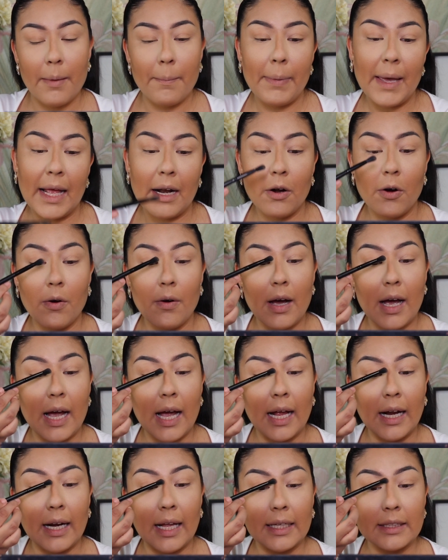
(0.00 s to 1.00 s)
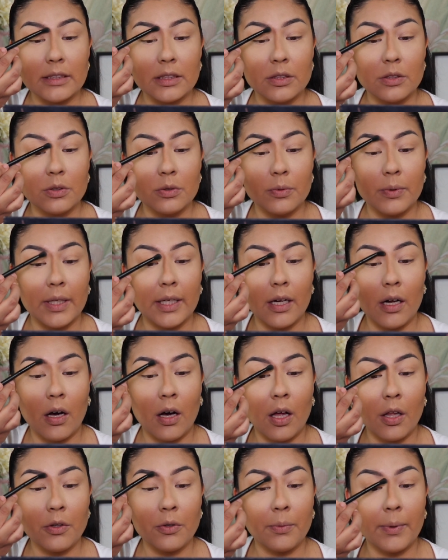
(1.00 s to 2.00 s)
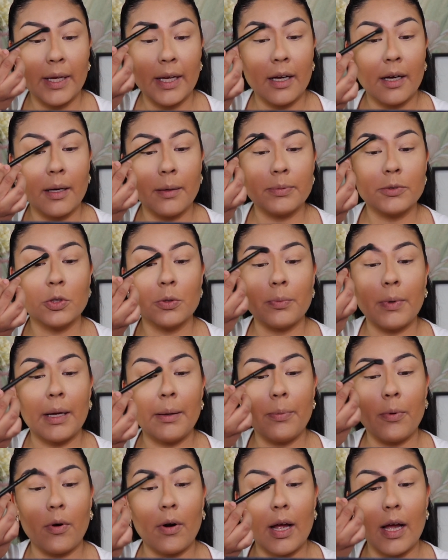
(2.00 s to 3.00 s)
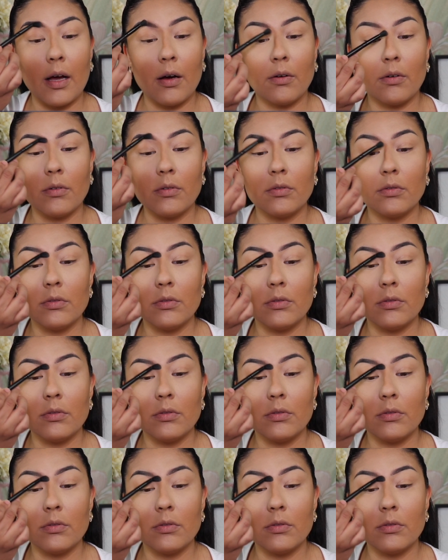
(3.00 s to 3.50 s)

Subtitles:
Pero I like to do it all the way up to my brow.